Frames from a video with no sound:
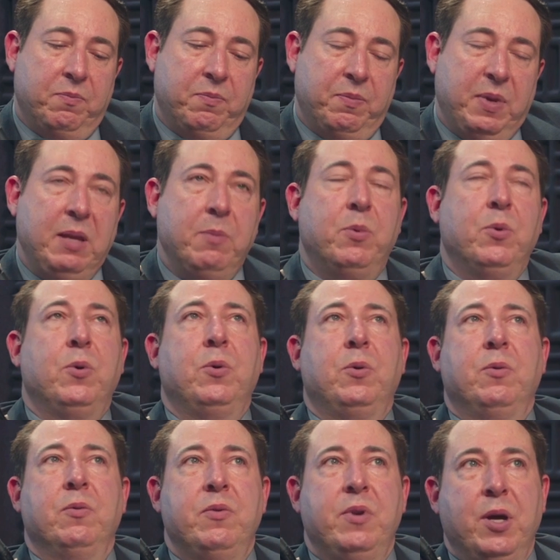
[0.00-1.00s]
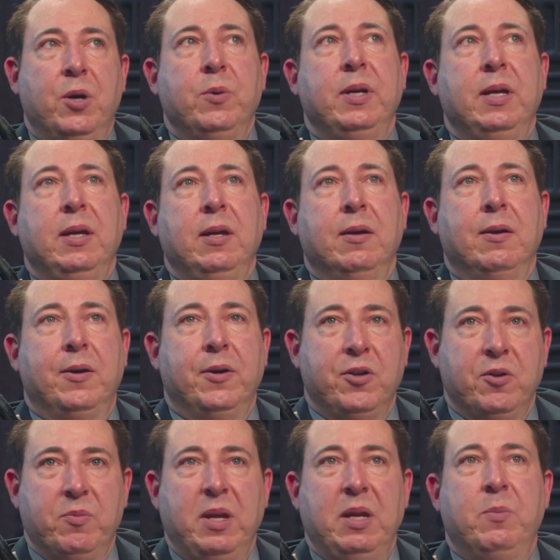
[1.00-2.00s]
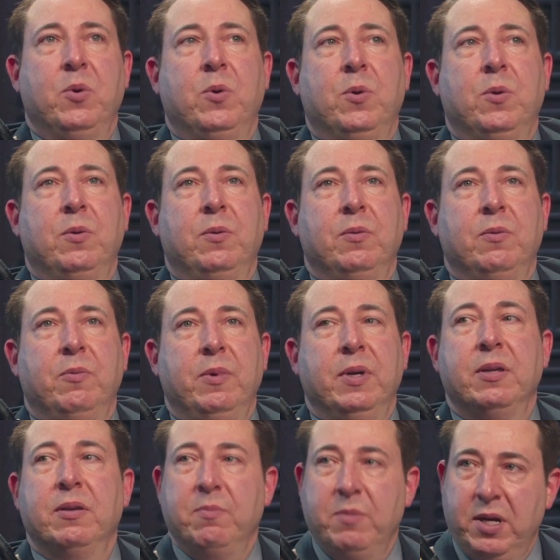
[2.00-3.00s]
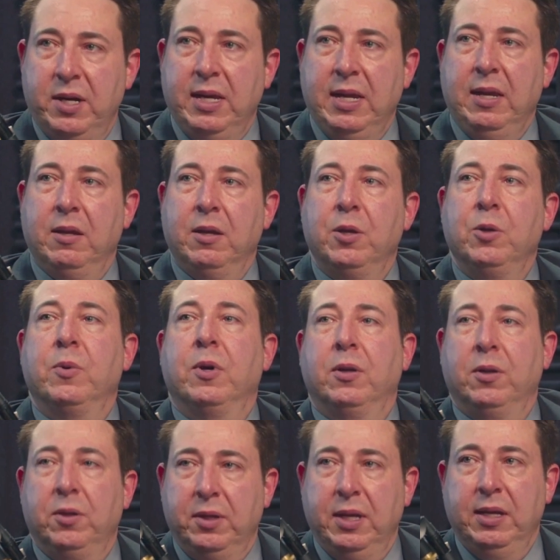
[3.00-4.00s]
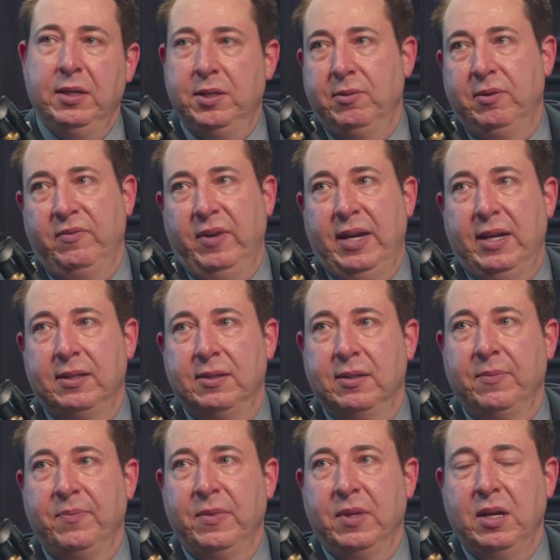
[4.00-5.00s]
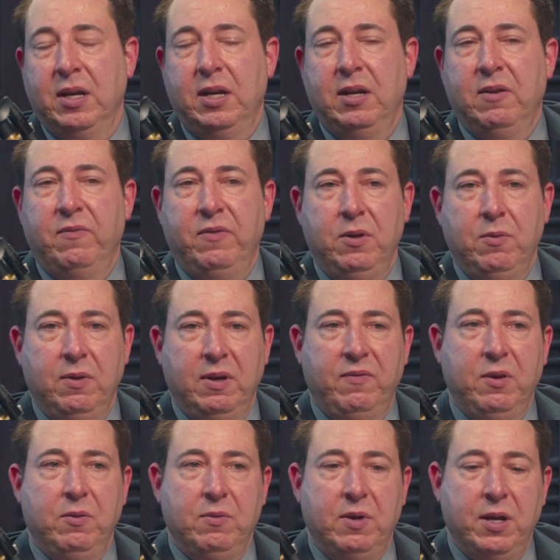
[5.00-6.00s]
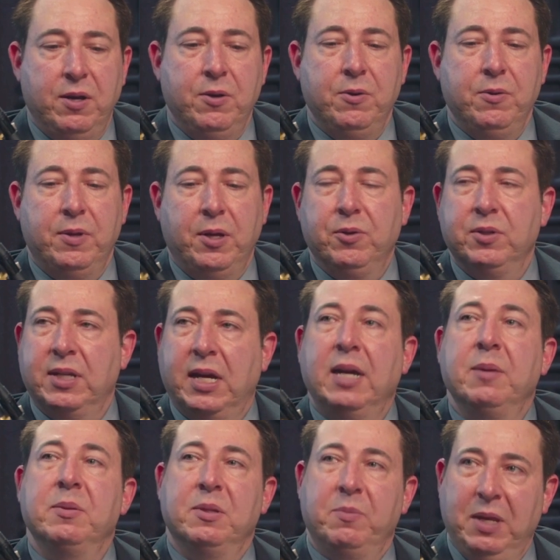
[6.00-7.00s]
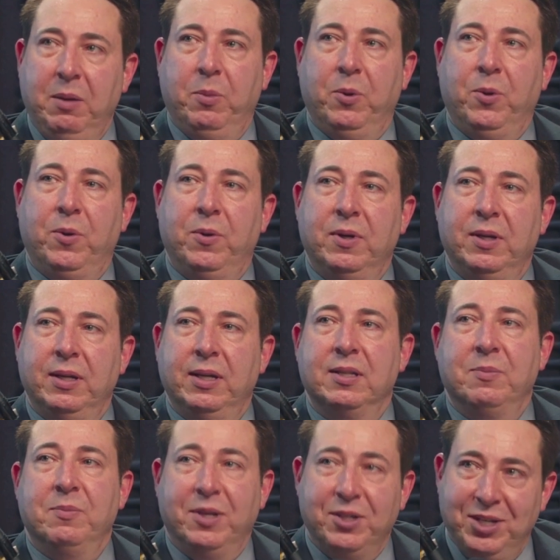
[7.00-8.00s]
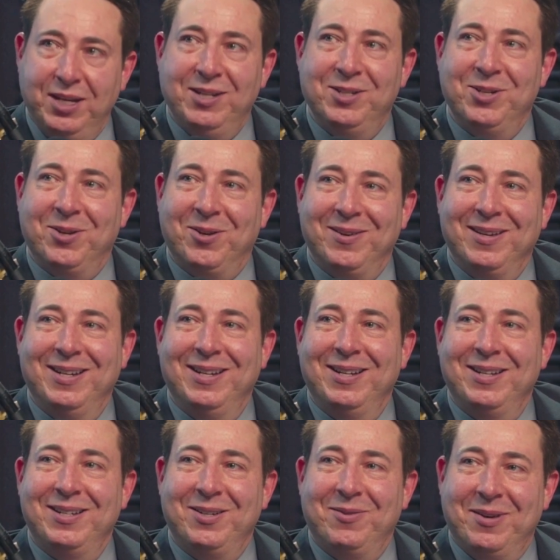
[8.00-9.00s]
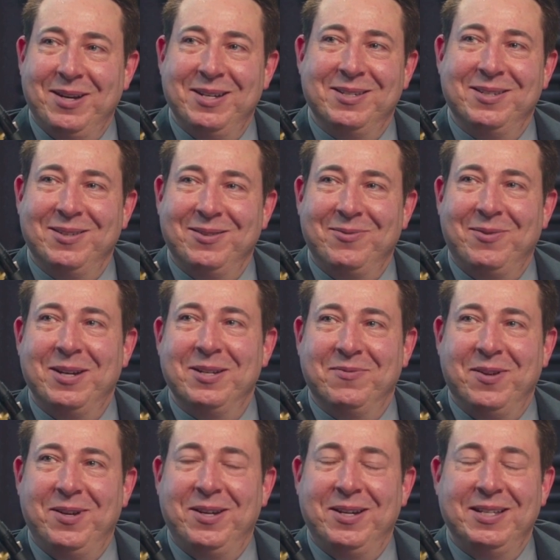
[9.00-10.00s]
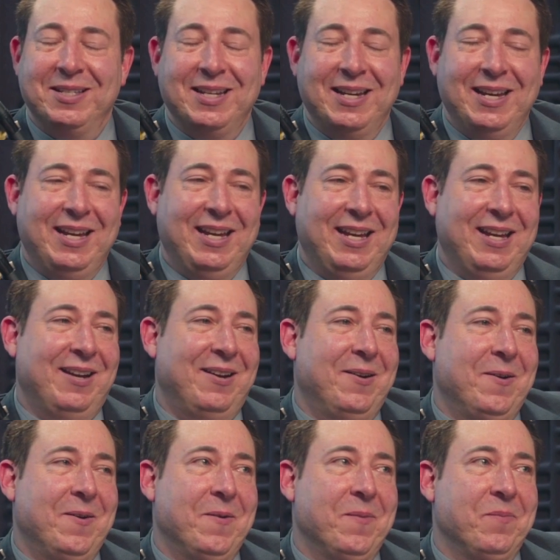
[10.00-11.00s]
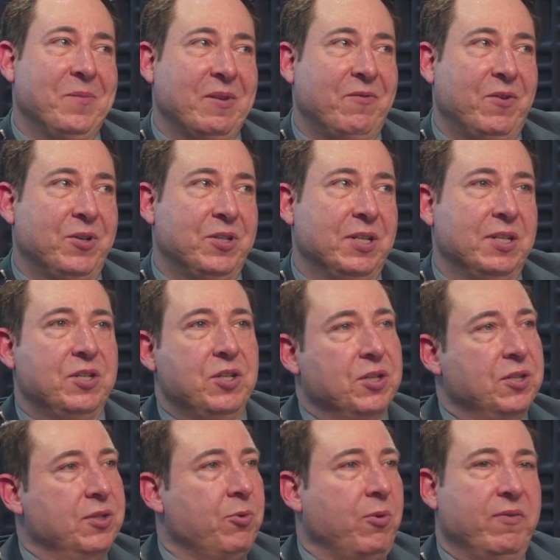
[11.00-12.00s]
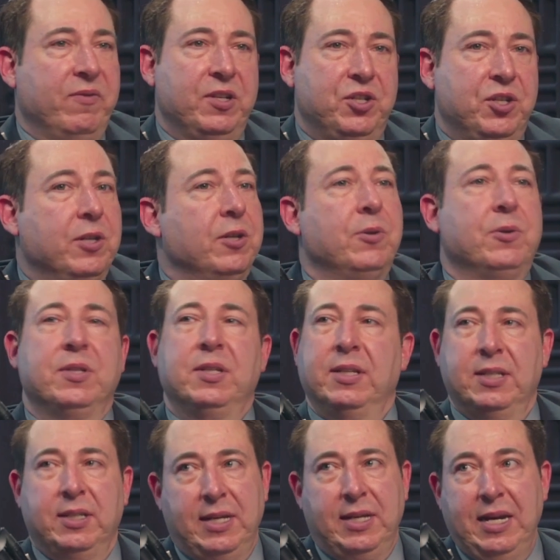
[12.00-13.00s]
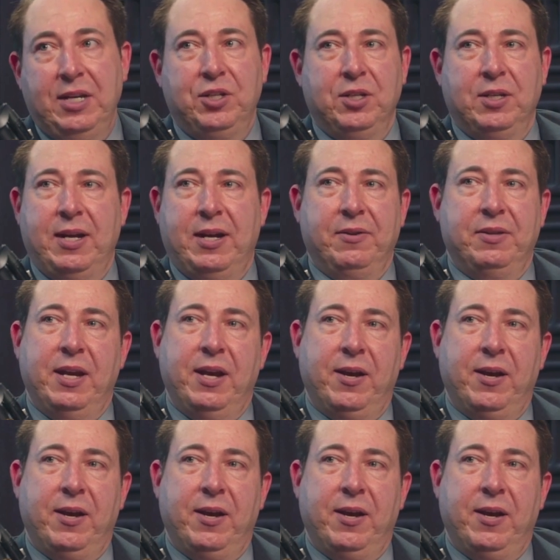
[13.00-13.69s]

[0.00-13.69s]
people knowing other people with money who are looking to invest. And if you know those types of people, it's much easier to raise funds versus just sort of a general solicitation out there,